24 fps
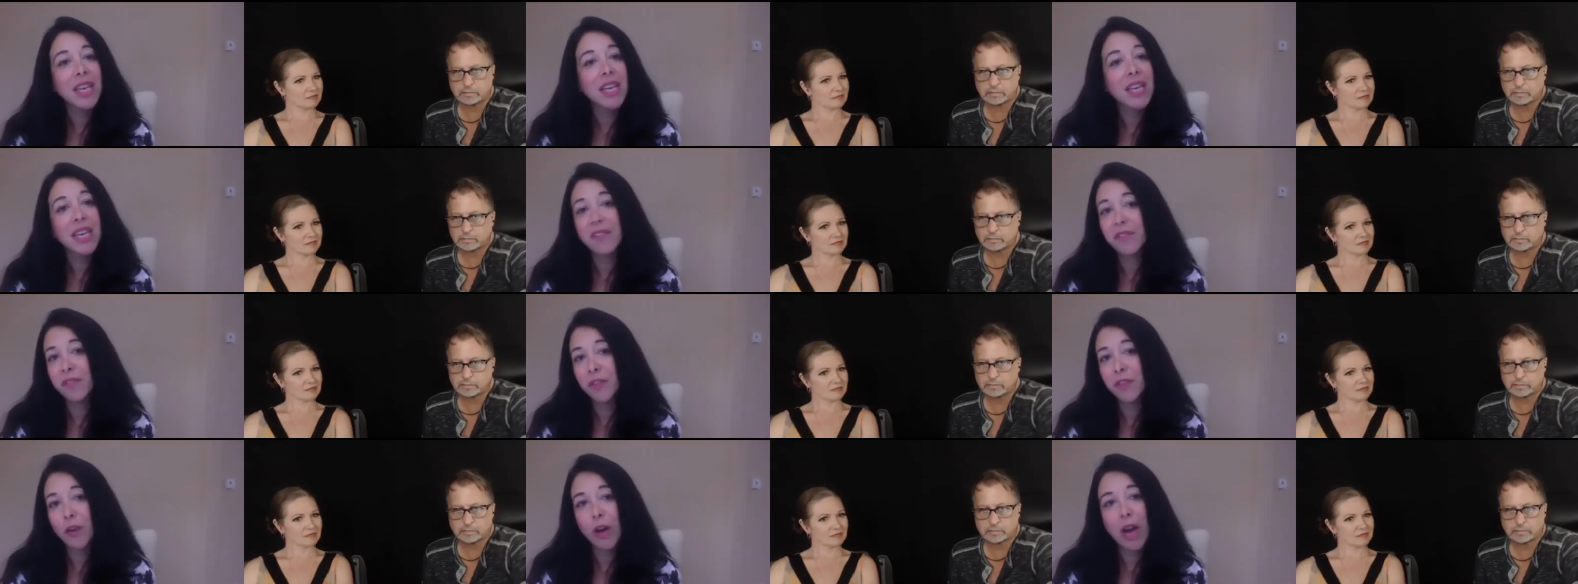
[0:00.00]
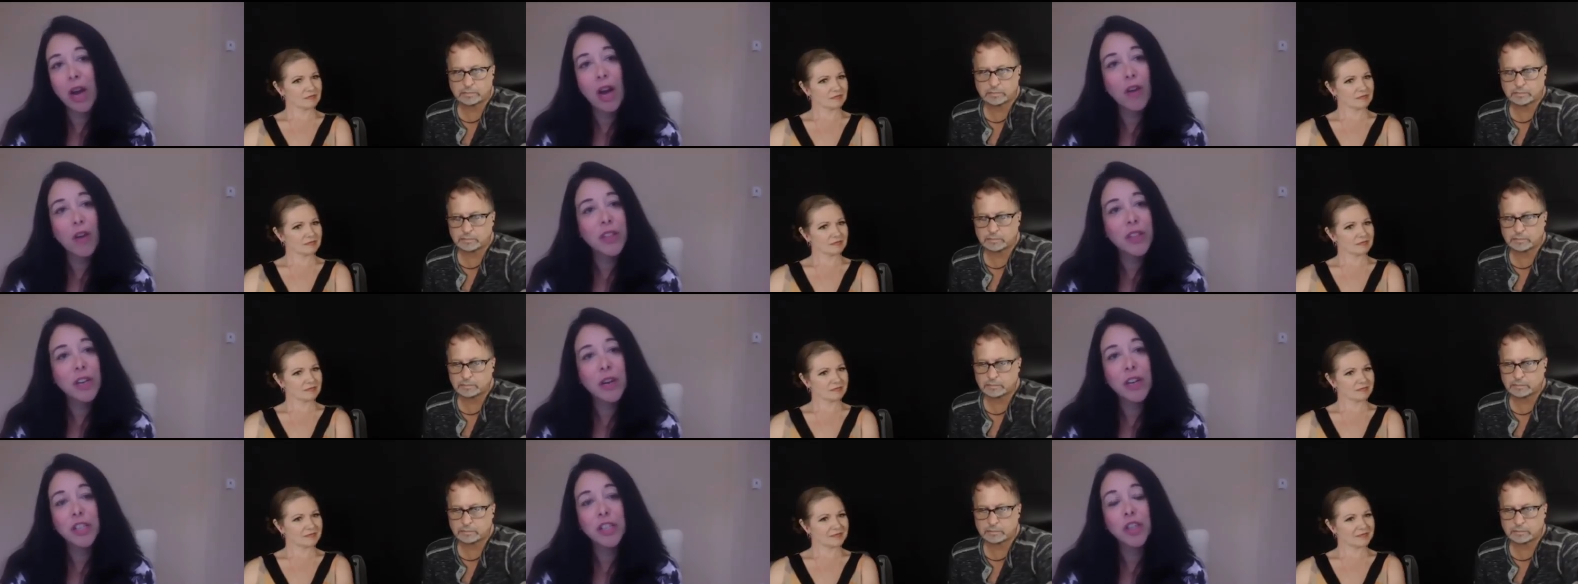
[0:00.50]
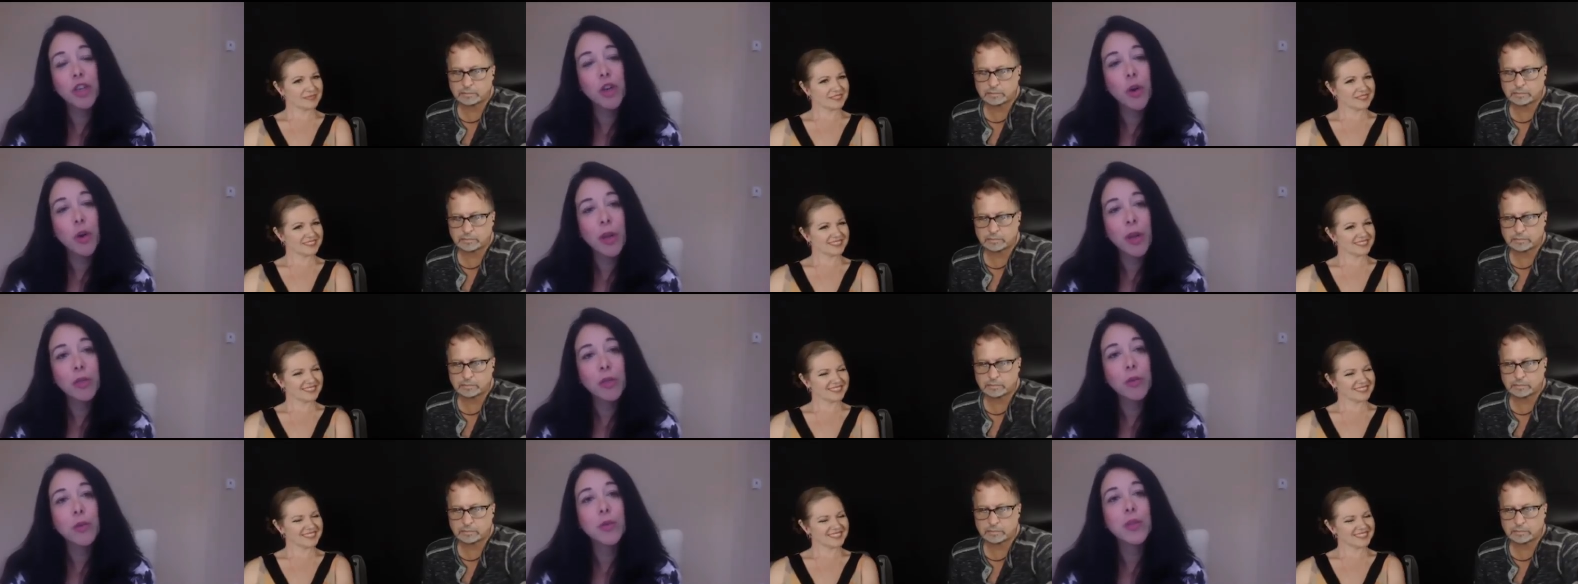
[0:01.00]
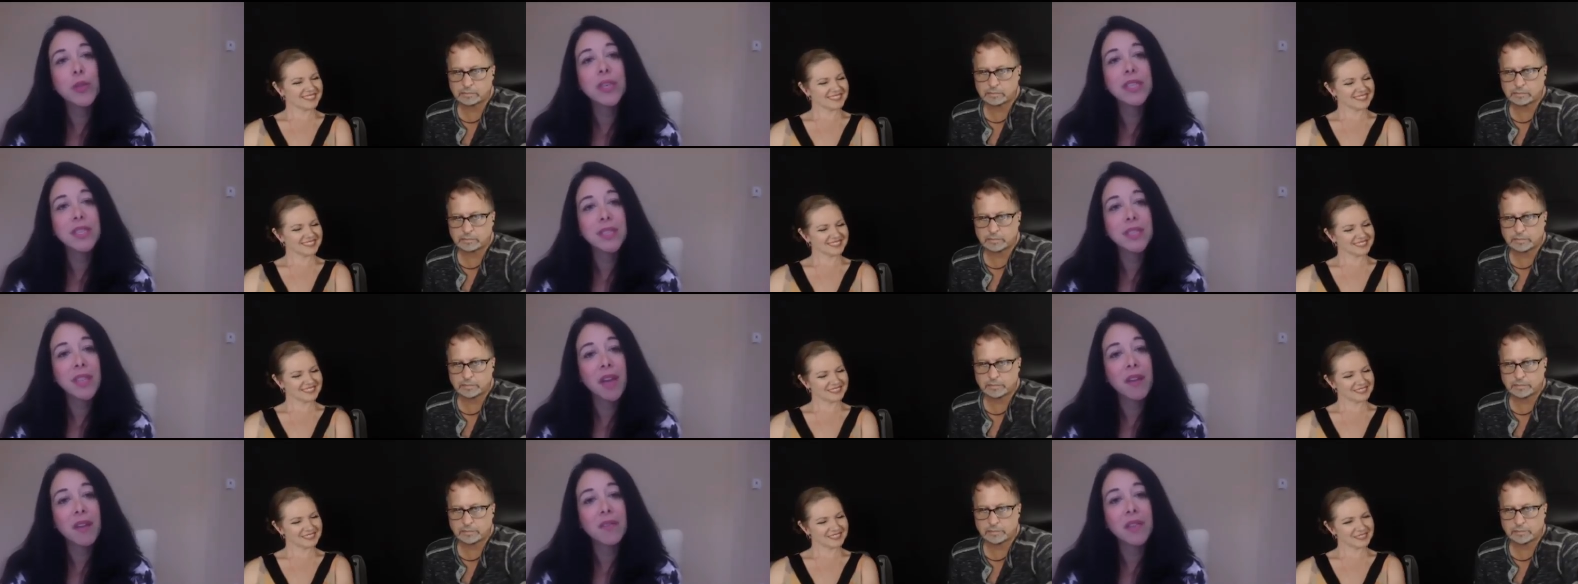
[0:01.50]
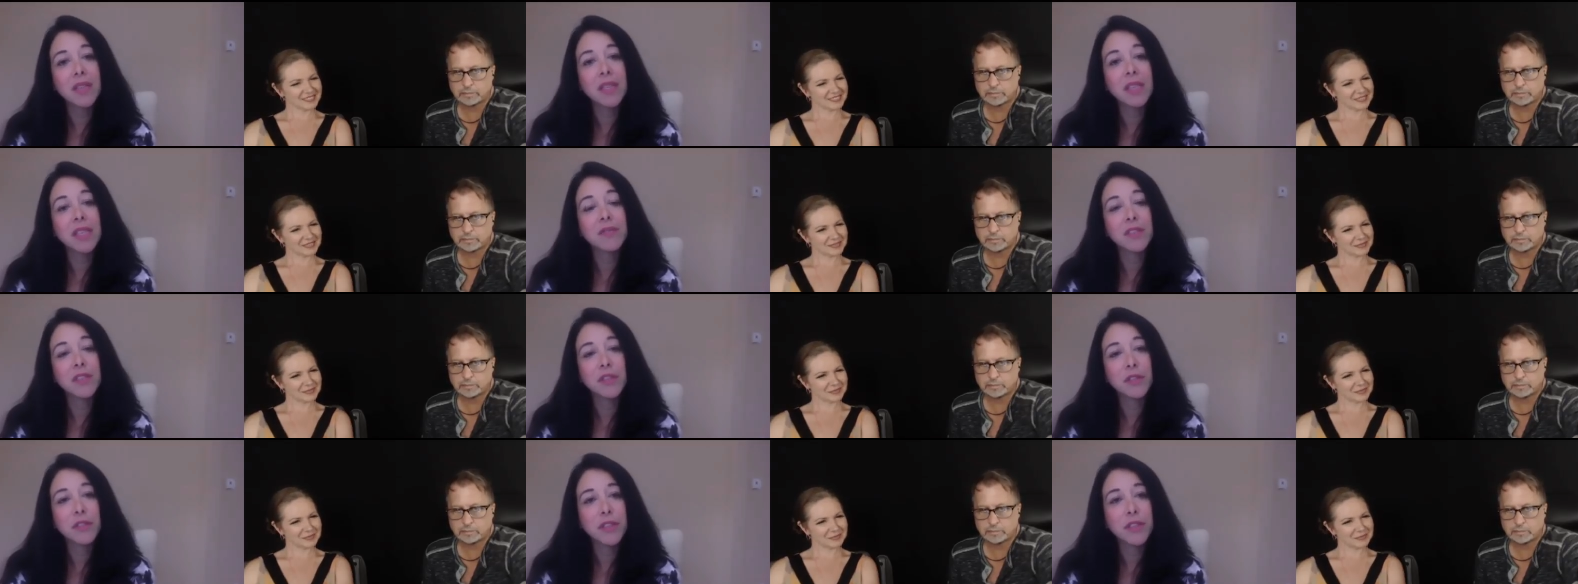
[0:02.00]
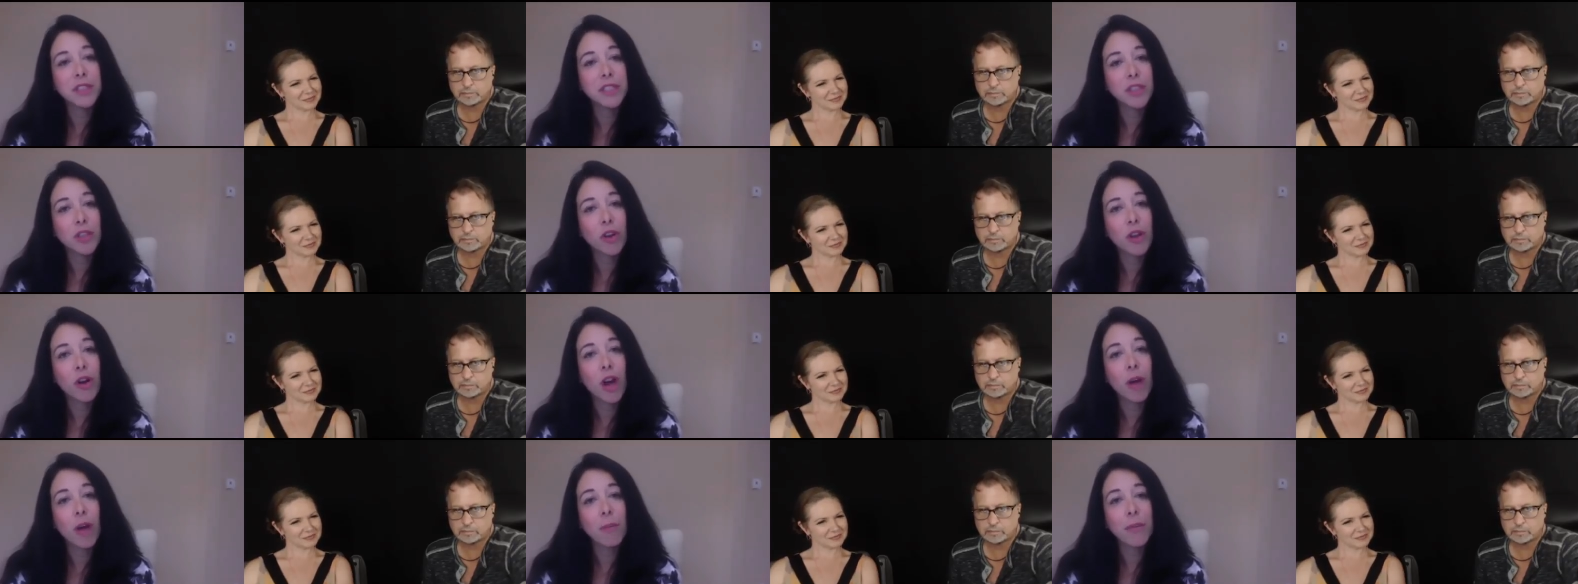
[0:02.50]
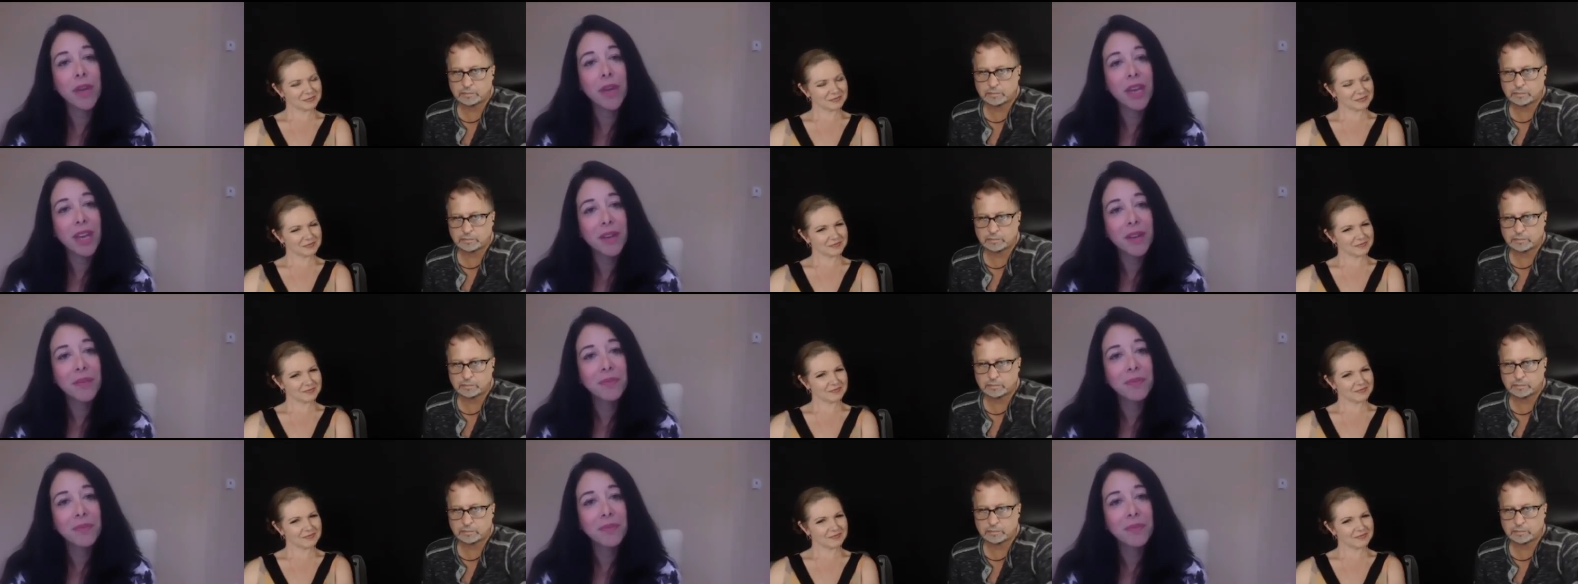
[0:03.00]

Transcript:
Speaker 1: if you're out there and you're going through this, definitely feel free to call me.